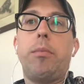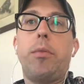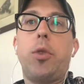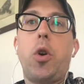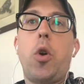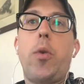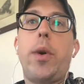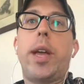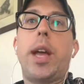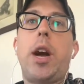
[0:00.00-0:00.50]

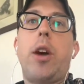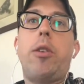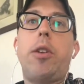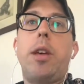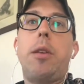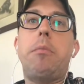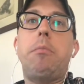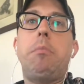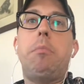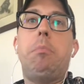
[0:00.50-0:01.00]
going out
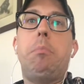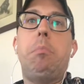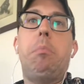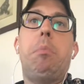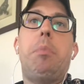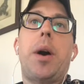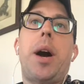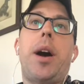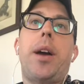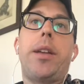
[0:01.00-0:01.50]
and
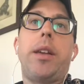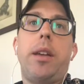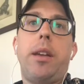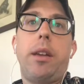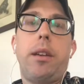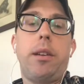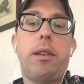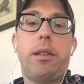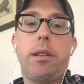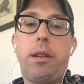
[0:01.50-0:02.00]

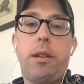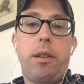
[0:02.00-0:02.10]
buying